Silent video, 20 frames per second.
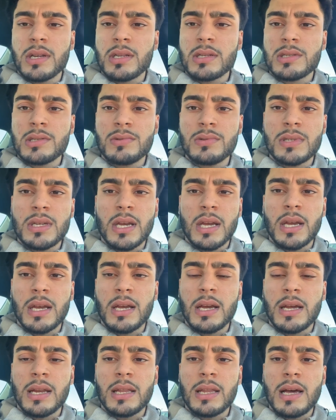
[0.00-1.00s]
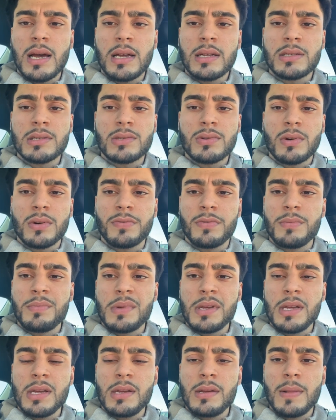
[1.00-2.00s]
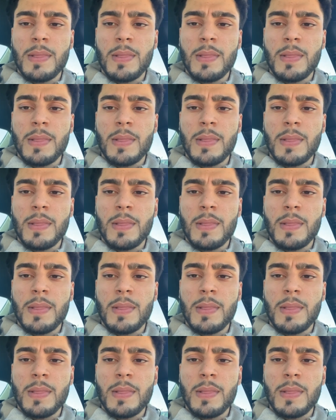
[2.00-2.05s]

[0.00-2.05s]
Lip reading: This new decade got a lot in store for me,